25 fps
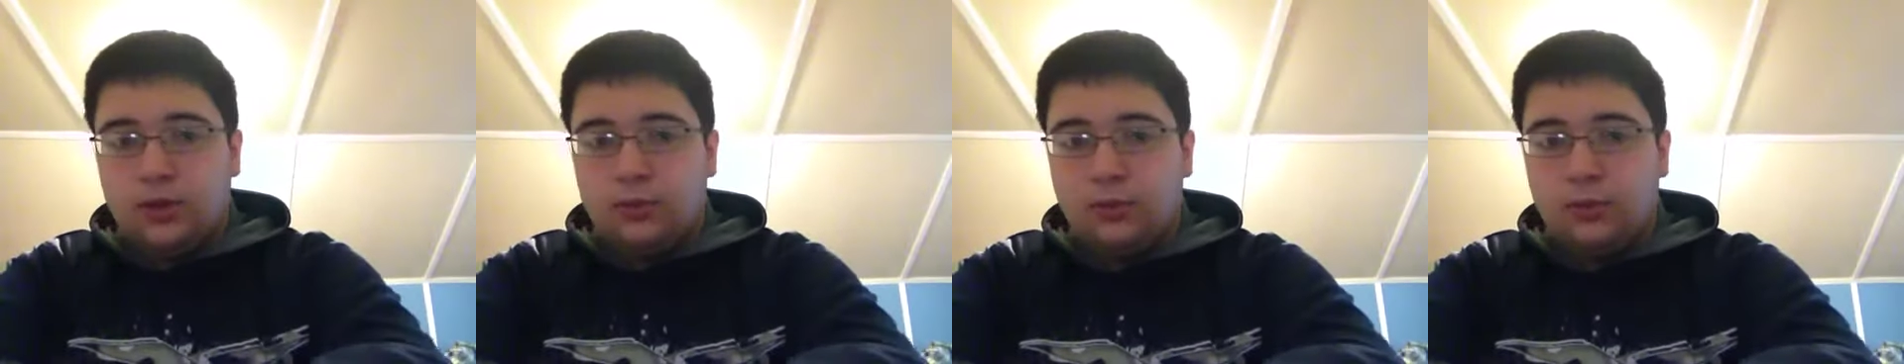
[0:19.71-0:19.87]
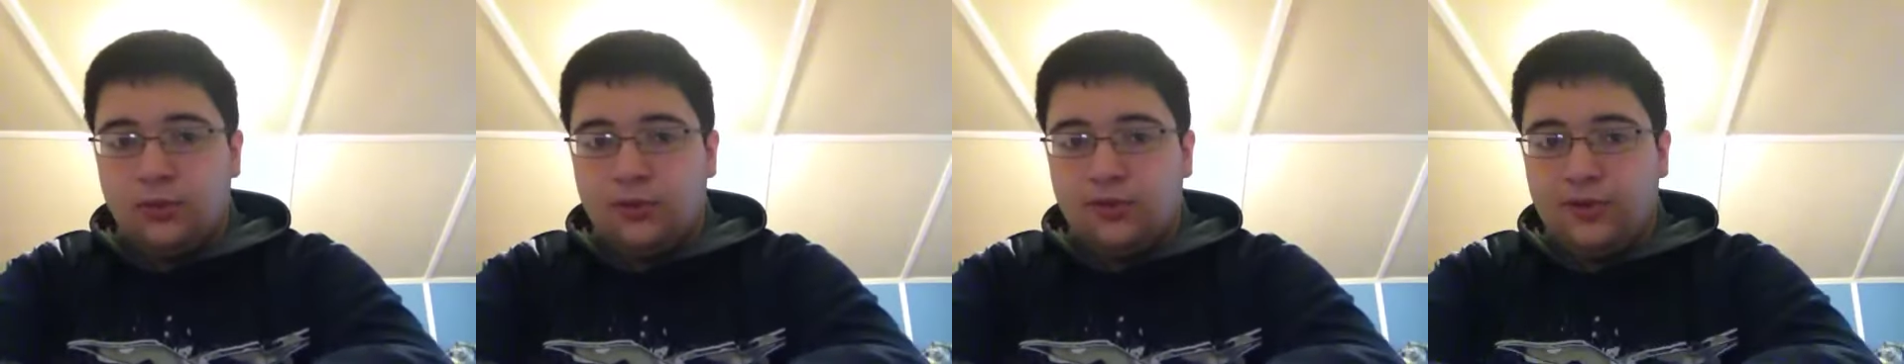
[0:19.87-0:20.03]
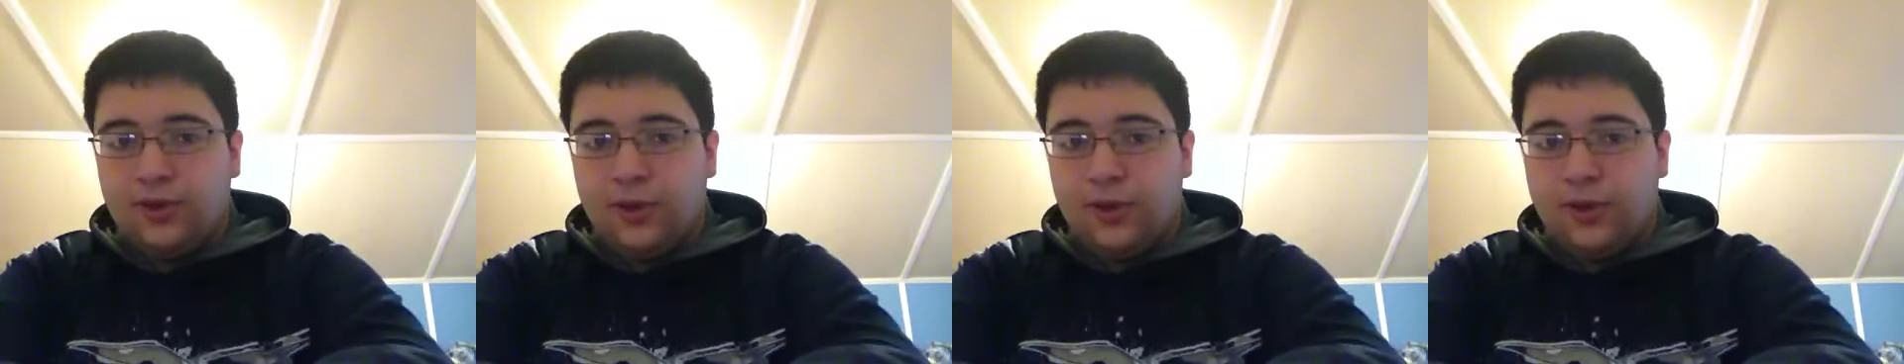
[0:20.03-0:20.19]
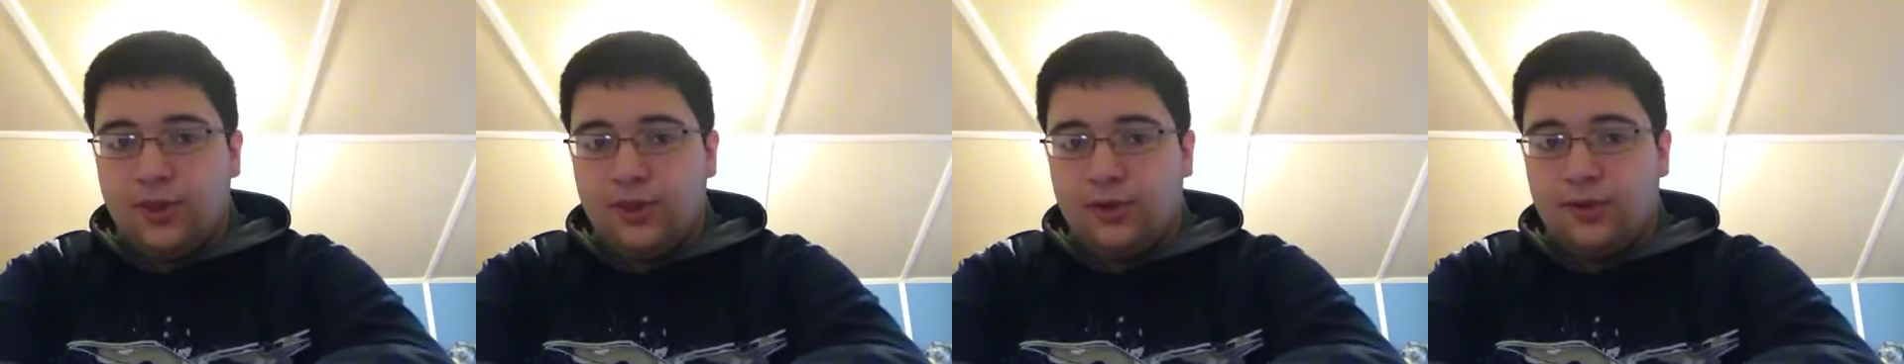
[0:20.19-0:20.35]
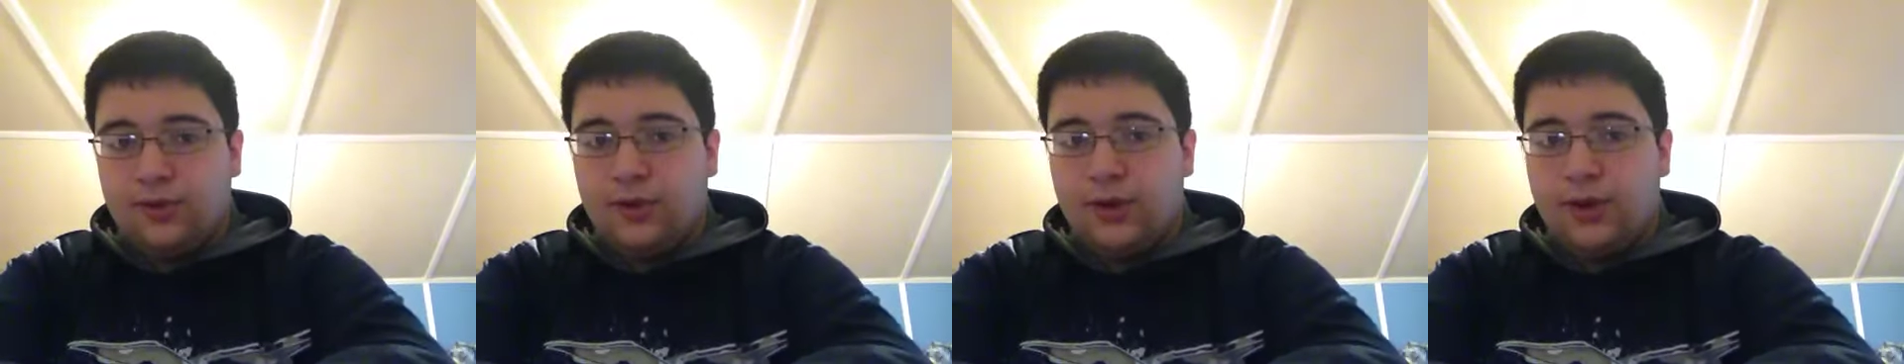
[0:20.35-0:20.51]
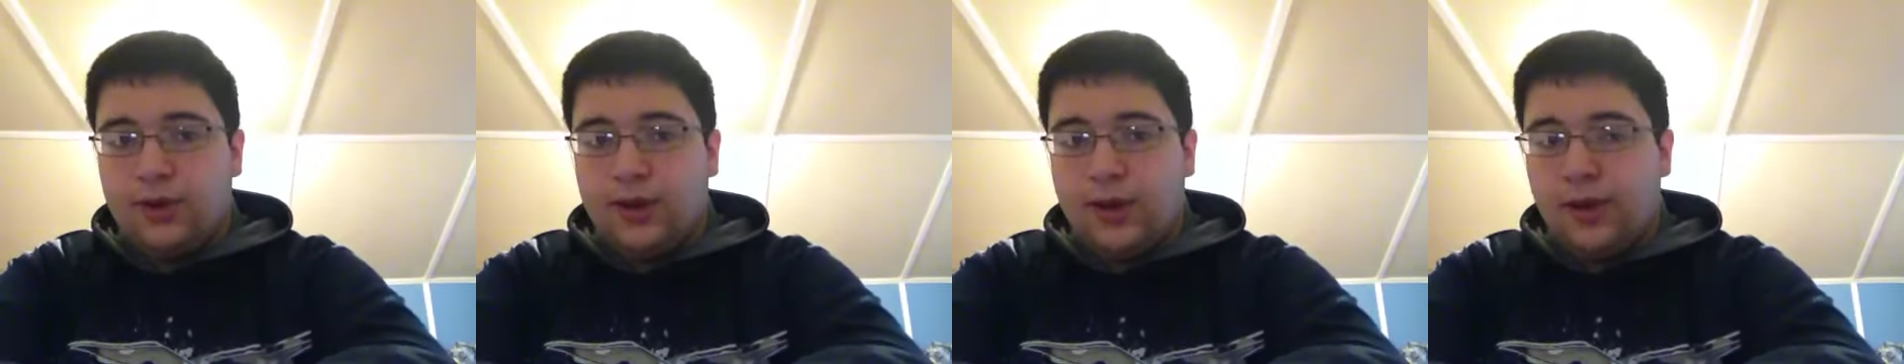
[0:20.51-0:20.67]
move anything
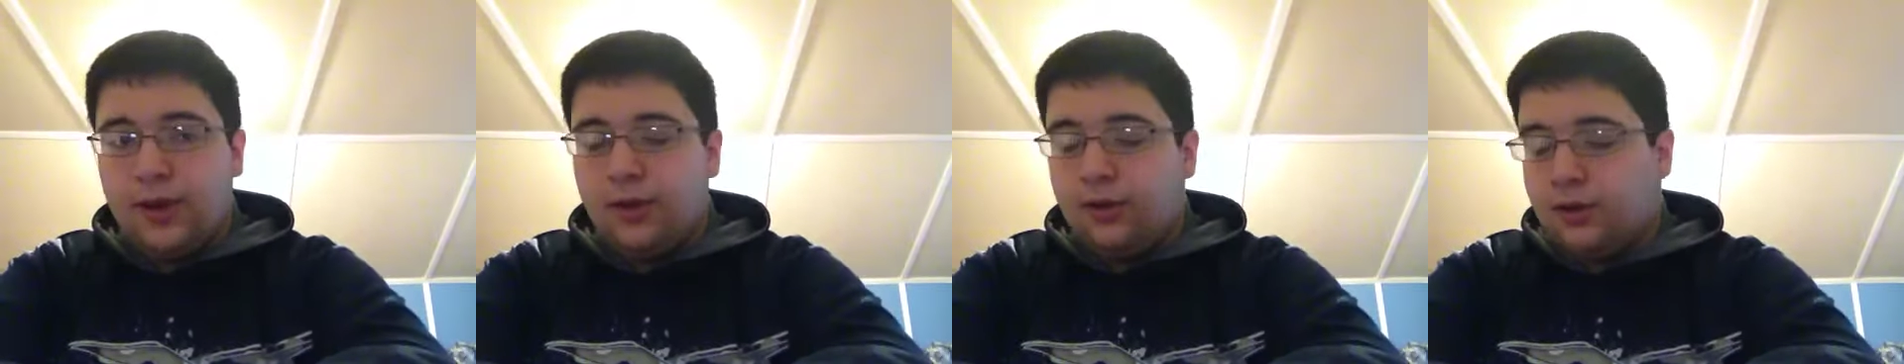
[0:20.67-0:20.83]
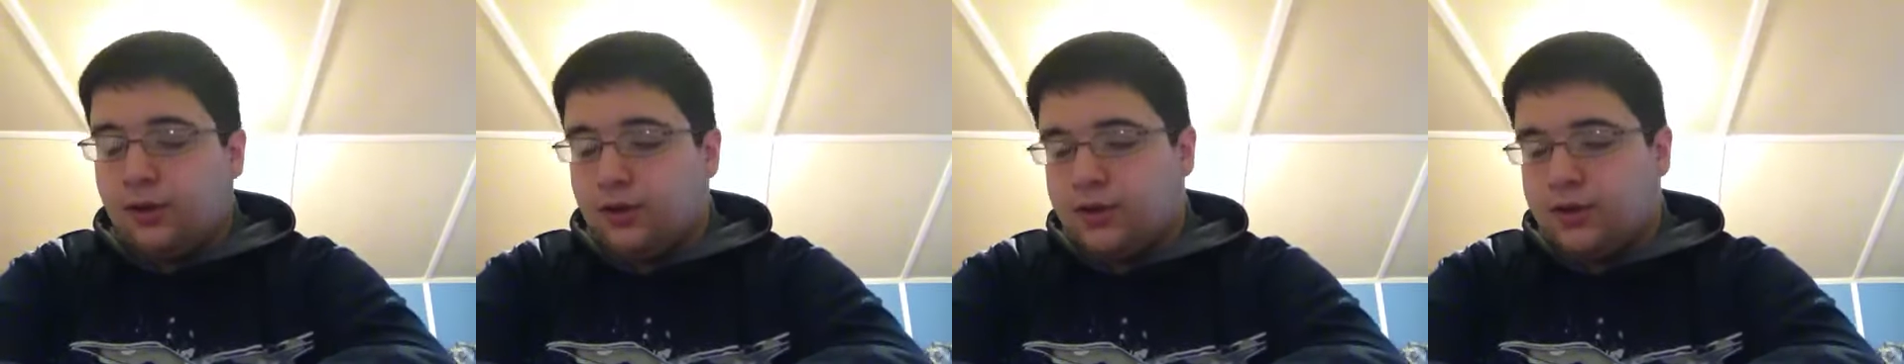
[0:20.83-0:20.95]
right now,